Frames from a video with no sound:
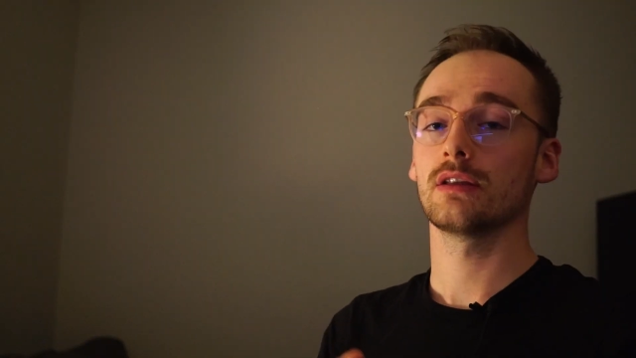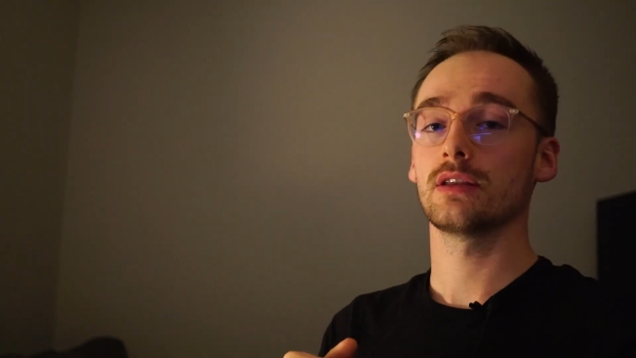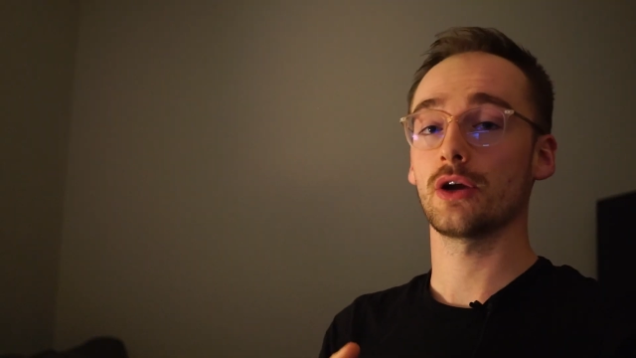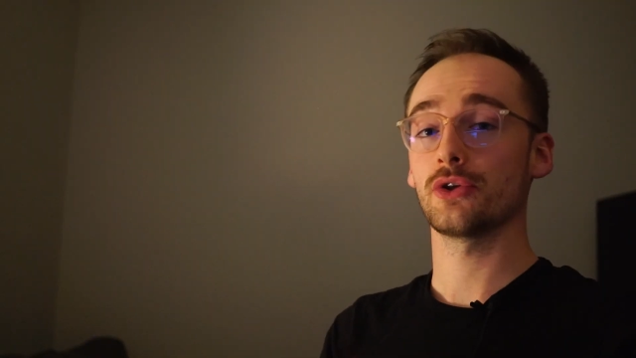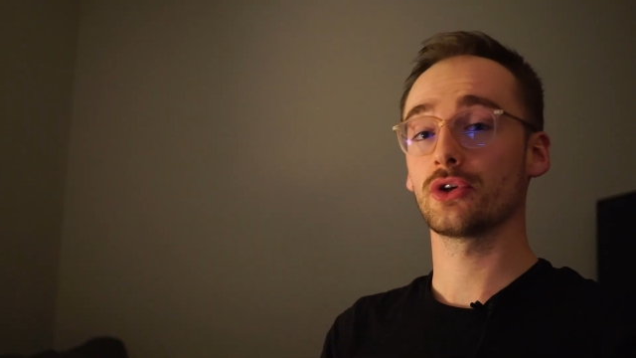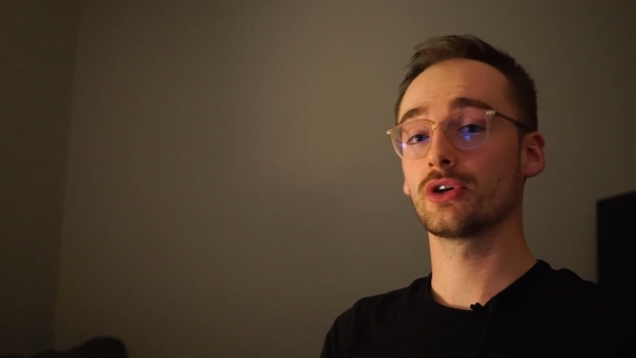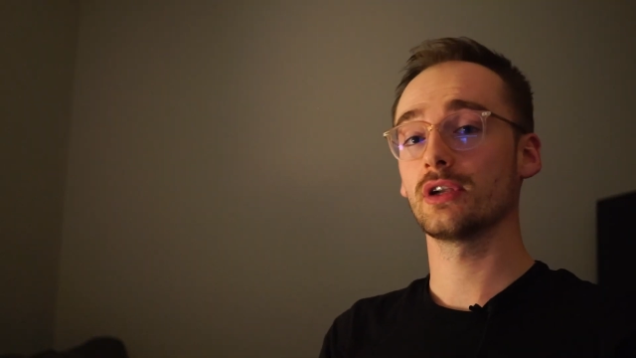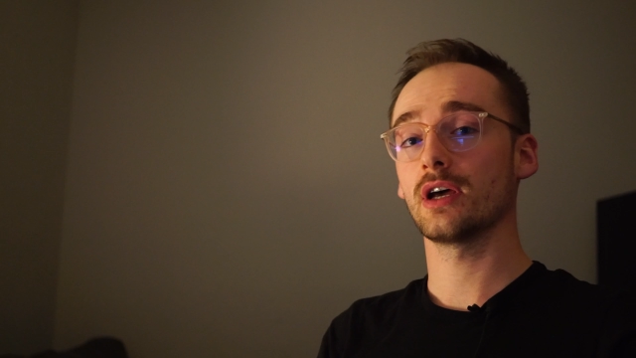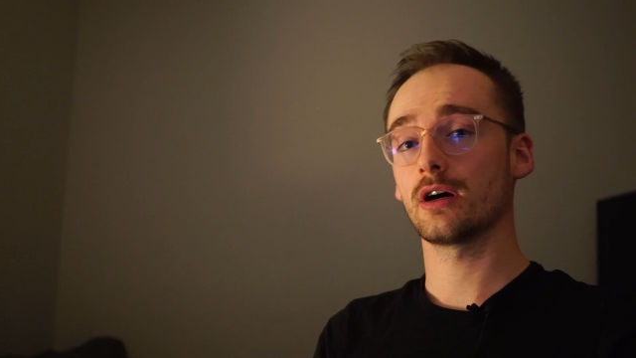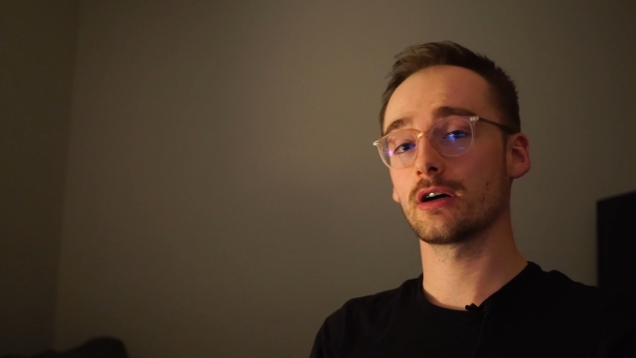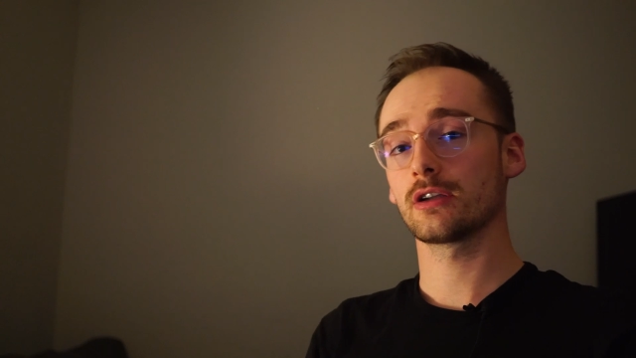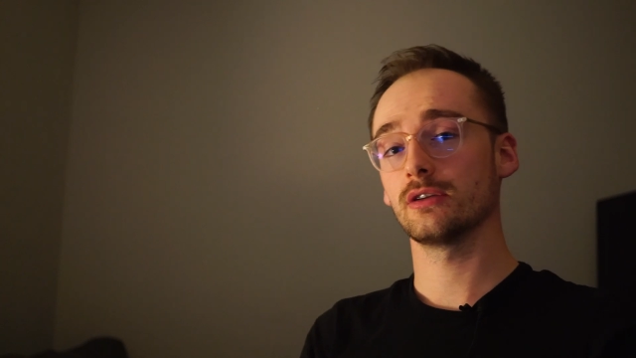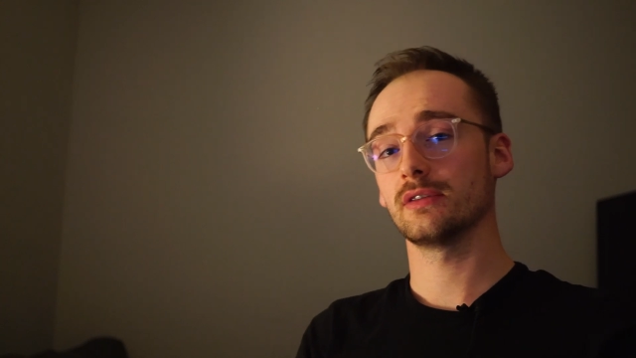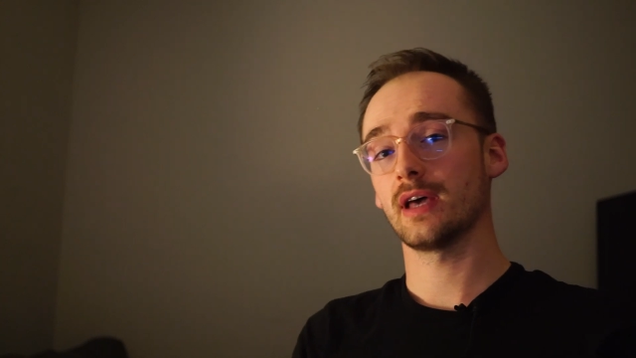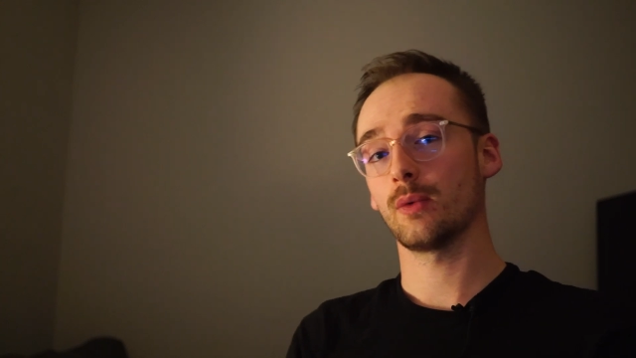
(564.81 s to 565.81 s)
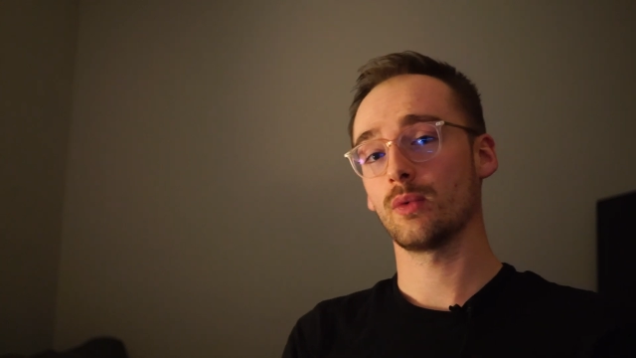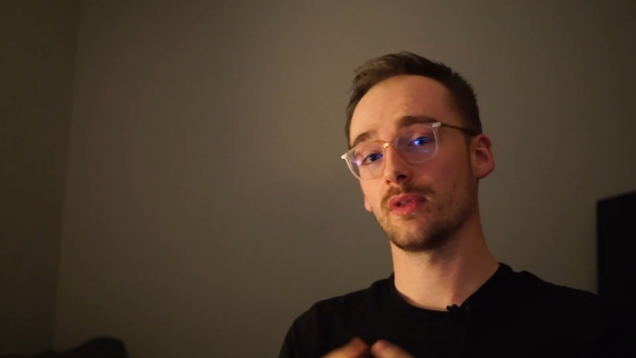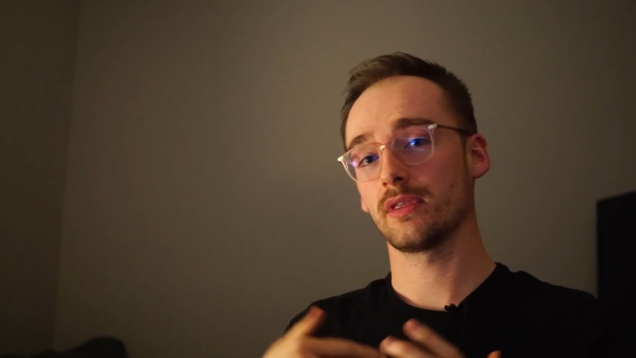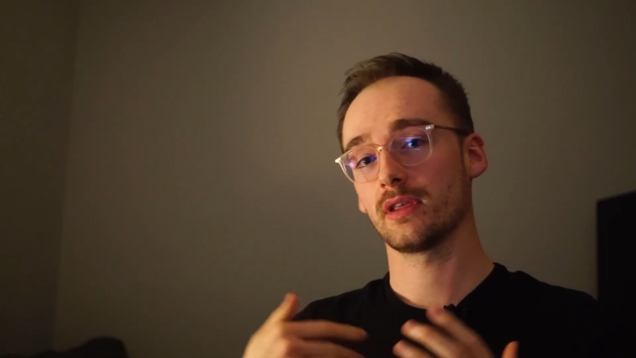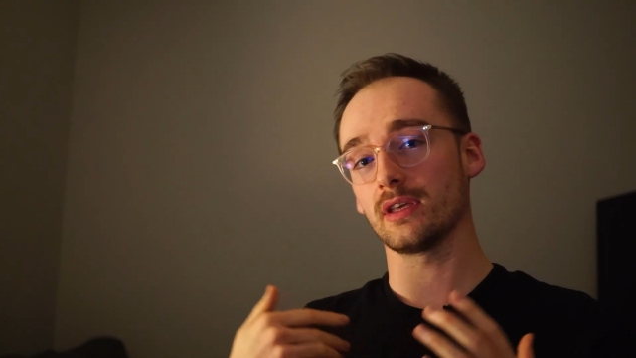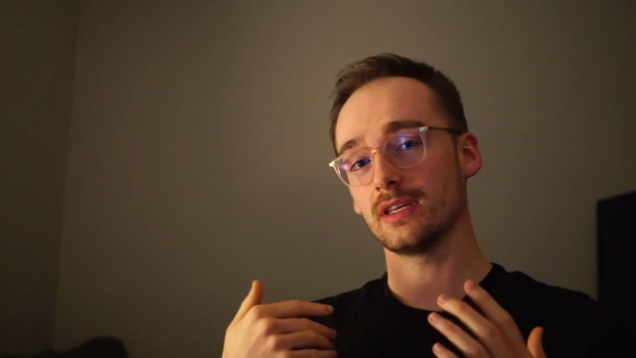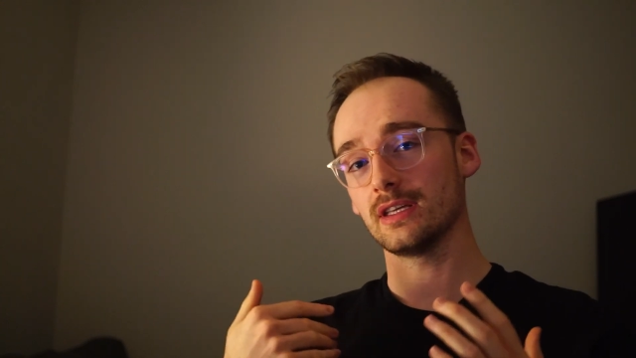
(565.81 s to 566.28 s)
Now, you could argue that
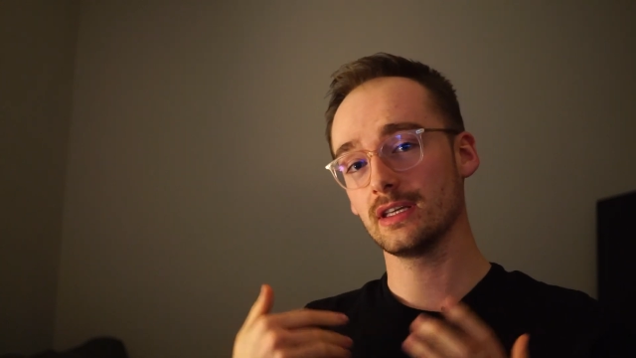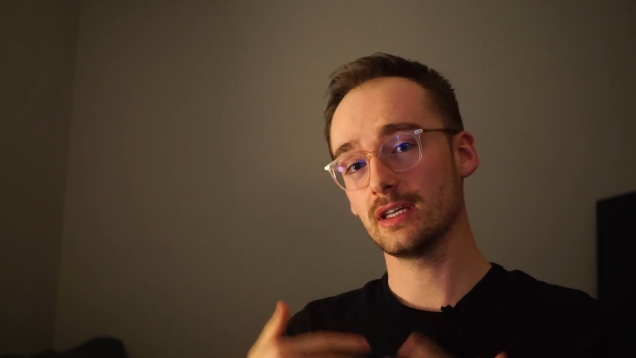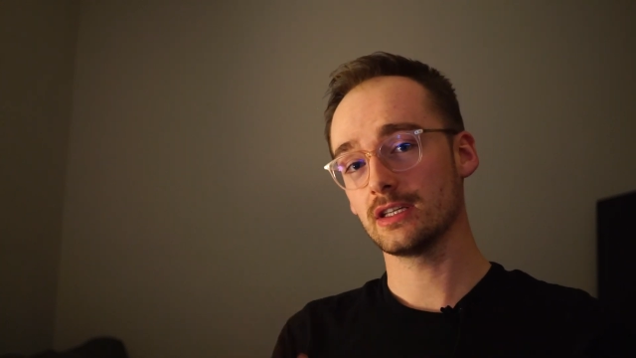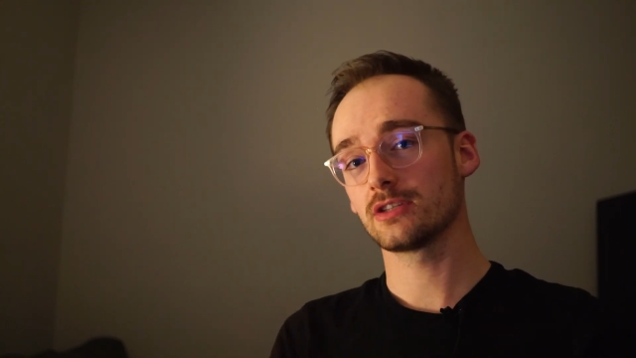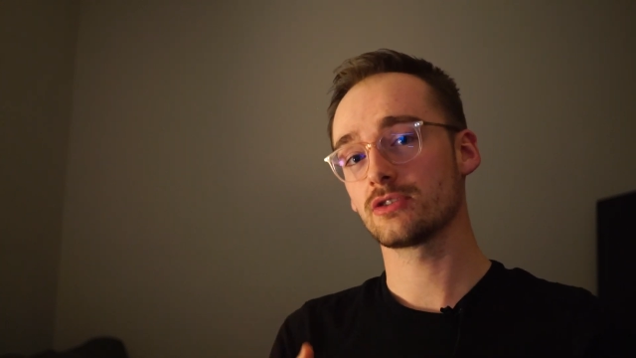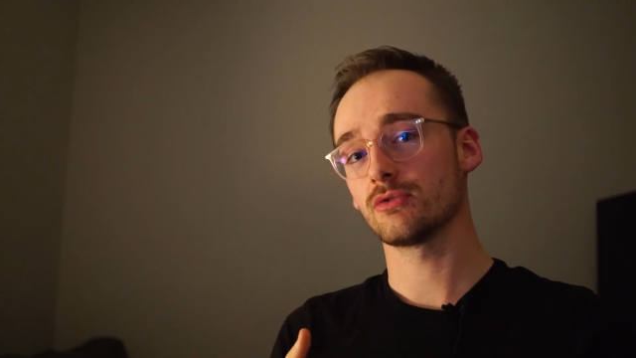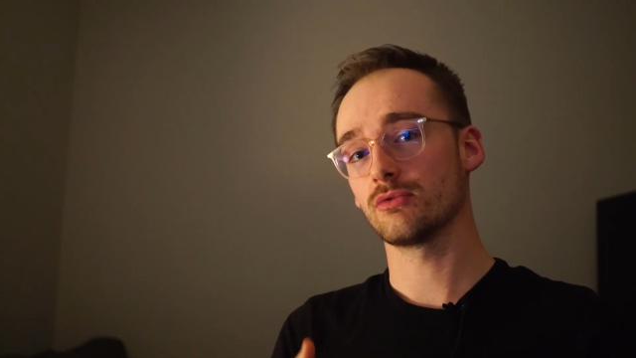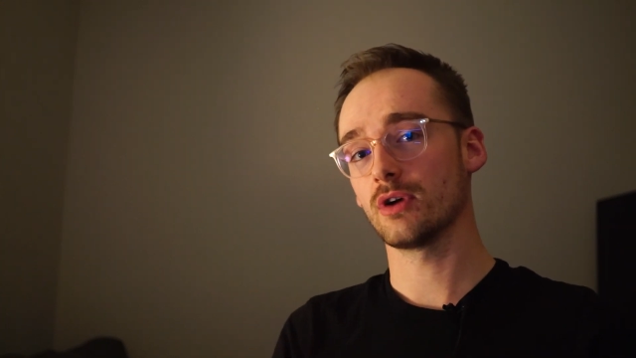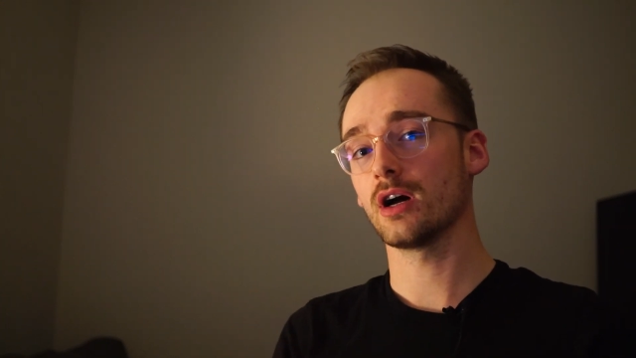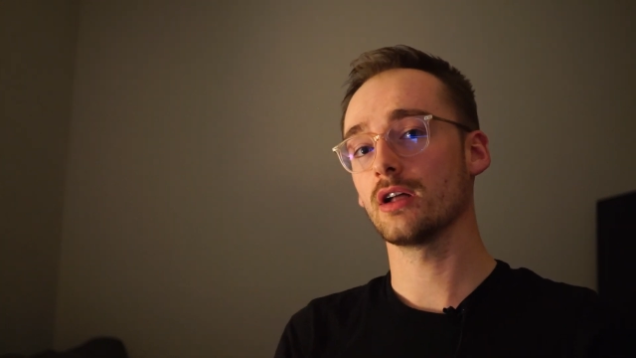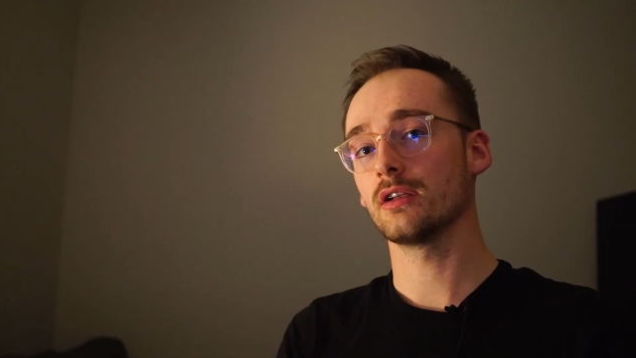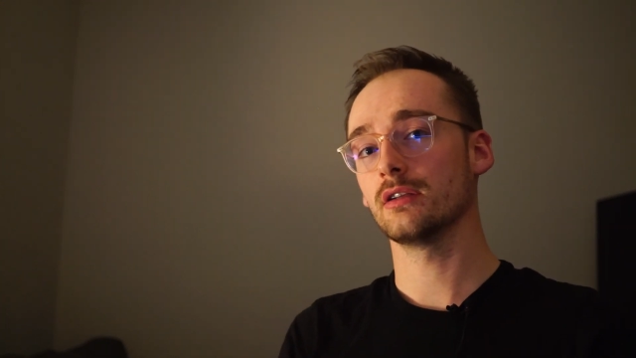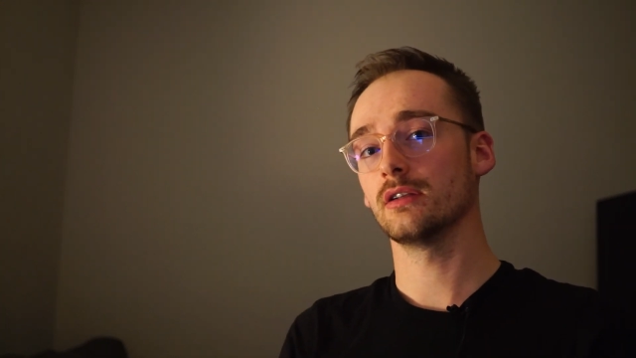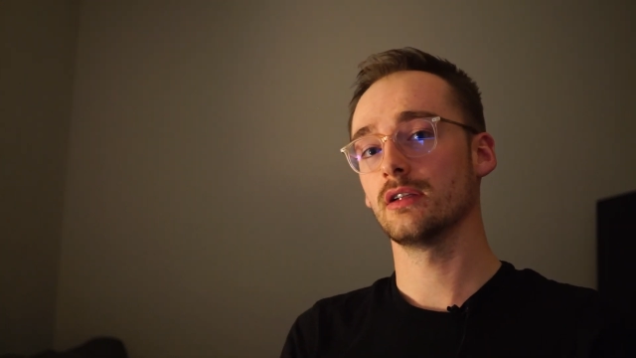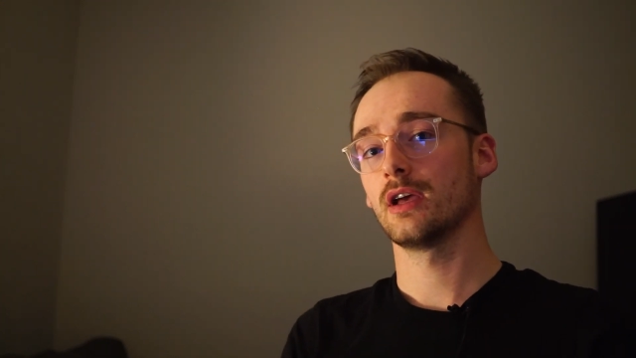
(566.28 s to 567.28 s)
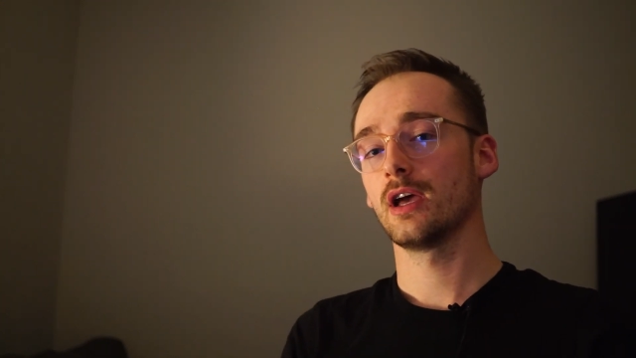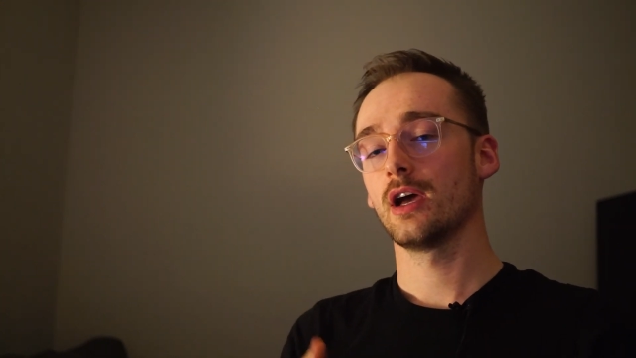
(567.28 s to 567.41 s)
with each run